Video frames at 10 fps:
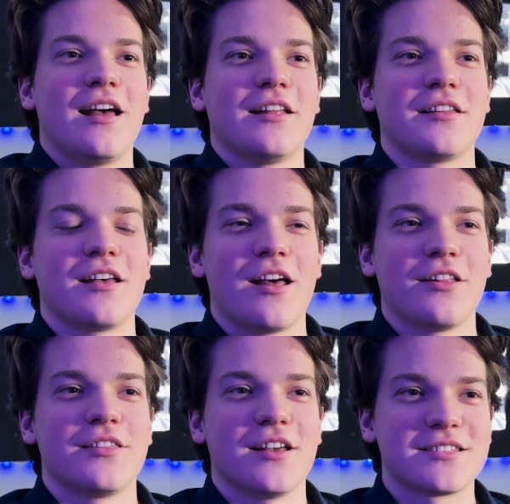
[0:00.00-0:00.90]

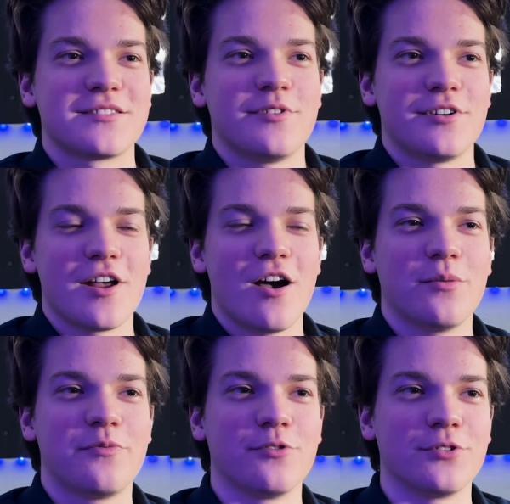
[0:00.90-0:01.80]
and that's very
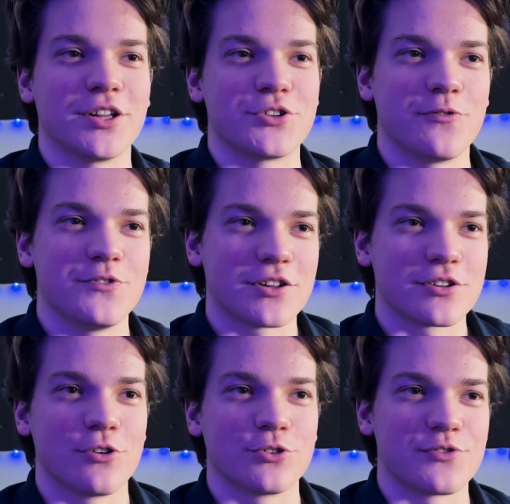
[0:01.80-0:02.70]
helpful that you've done a
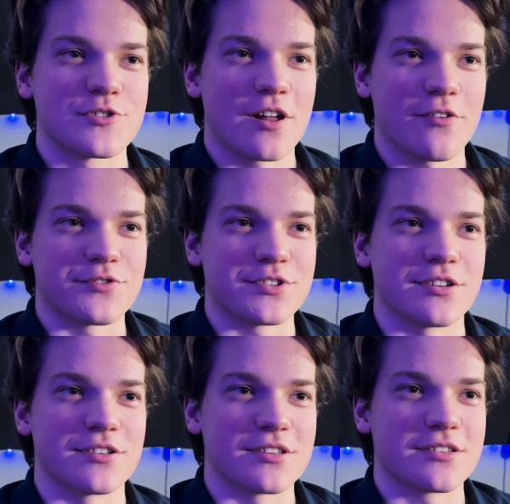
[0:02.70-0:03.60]
lot of stuff,
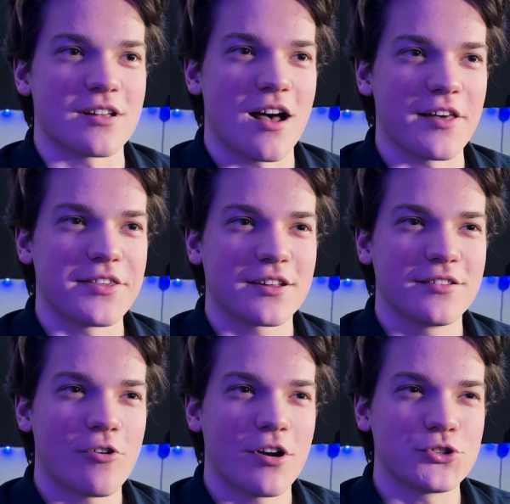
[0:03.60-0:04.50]
since I think
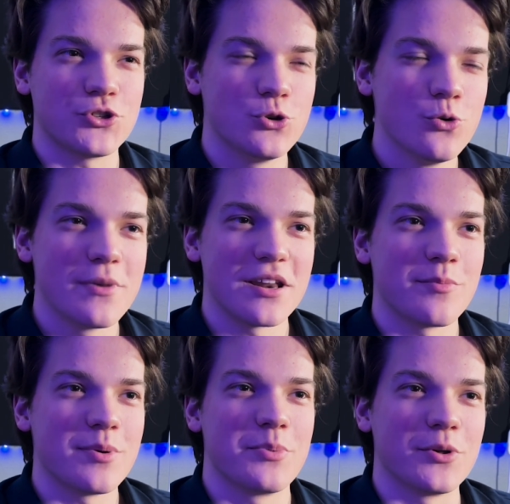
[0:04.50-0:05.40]
there are too many
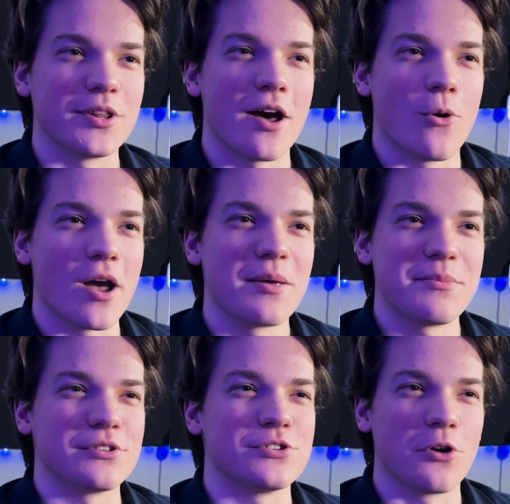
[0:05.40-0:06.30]
people now
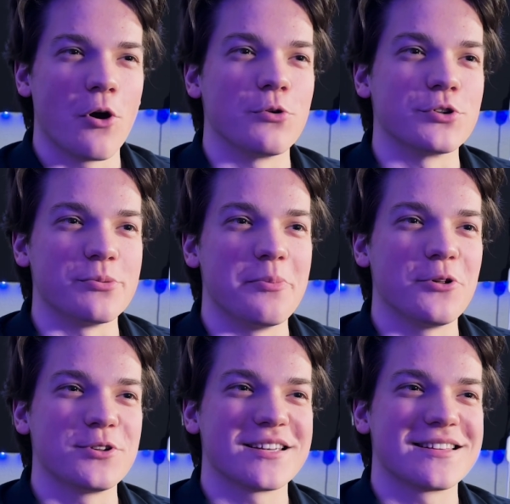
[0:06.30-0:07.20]
aiming to go into
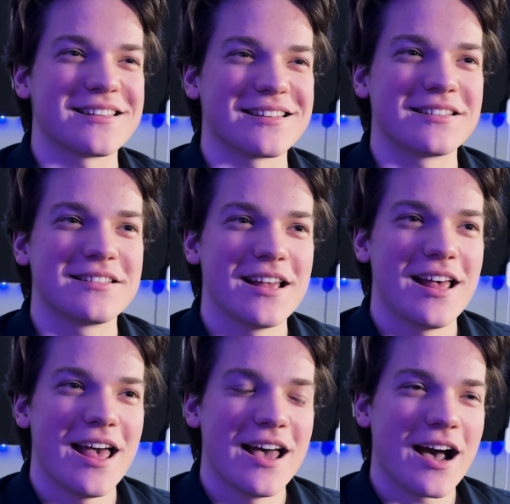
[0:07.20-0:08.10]
politics, and it
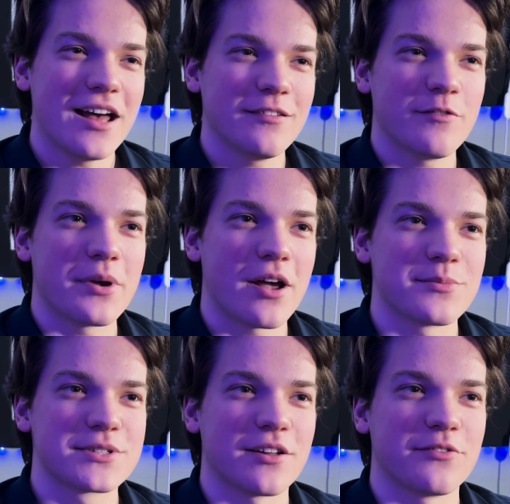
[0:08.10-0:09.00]
kind of
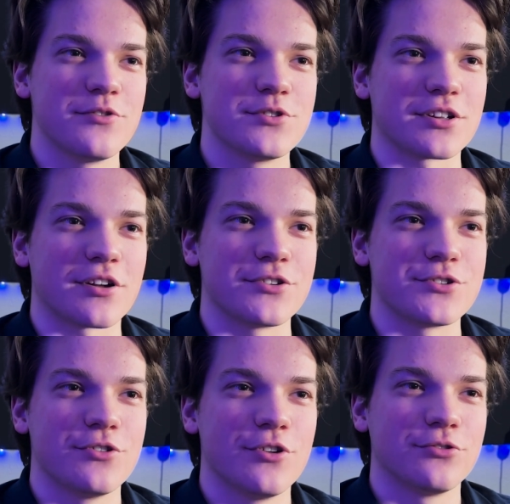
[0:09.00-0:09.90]
becomes confusing because
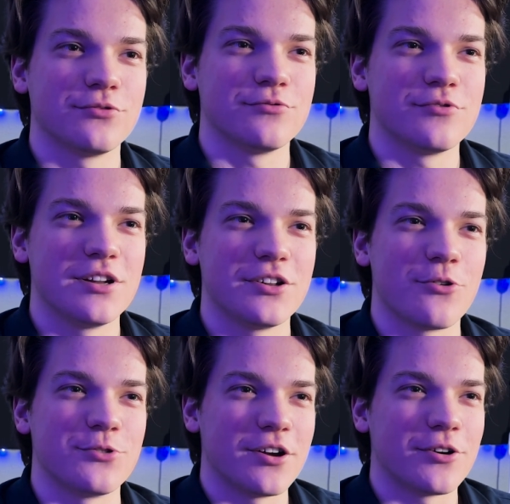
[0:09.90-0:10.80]
you don't really
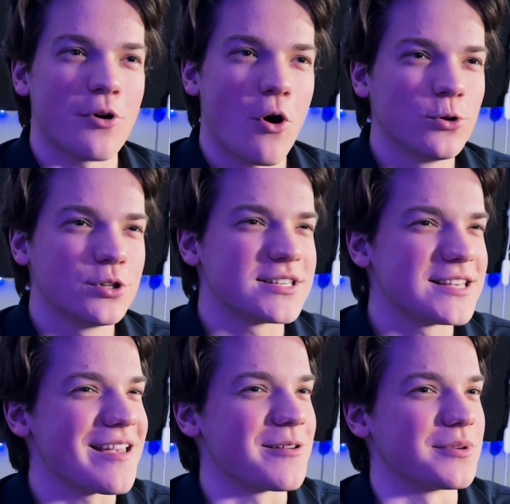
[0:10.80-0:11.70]
know. They're all the
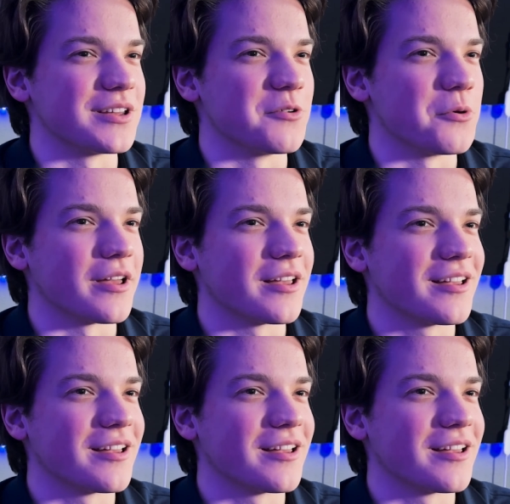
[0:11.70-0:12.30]
same in a way.